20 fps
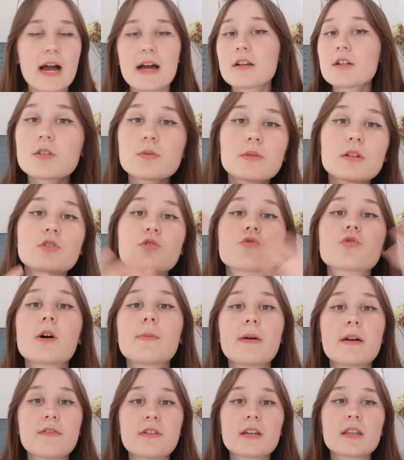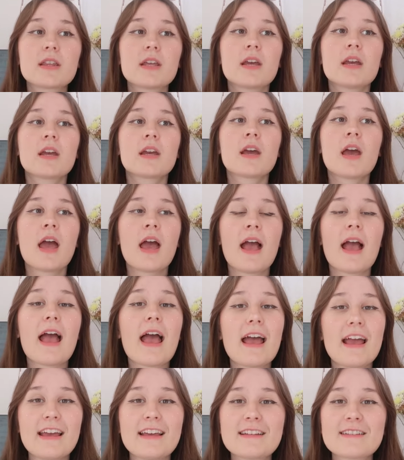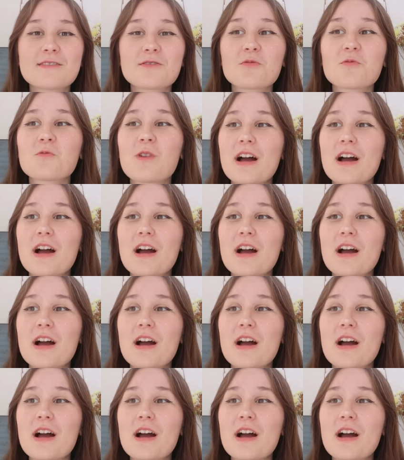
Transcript: I just want to drop everything and